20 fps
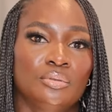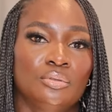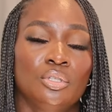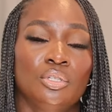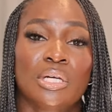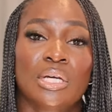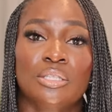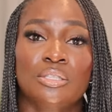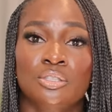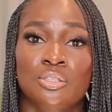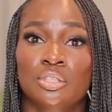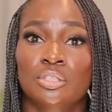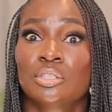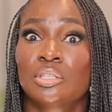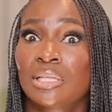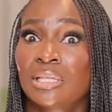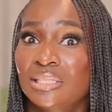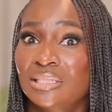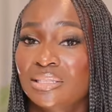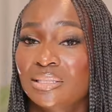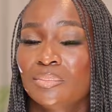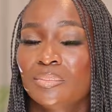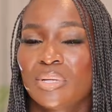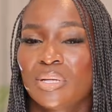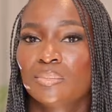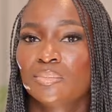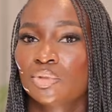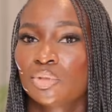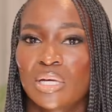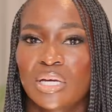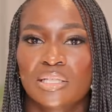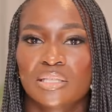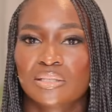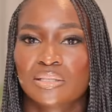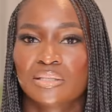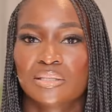So you can use your cleansing balm twice.